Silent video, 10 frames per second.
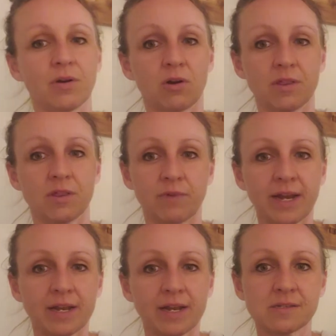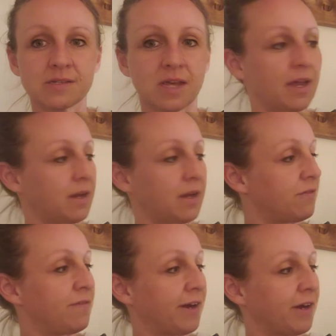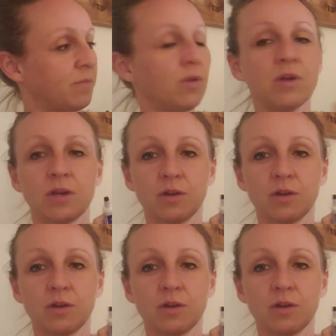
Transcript: are on the right-hand side of the variable,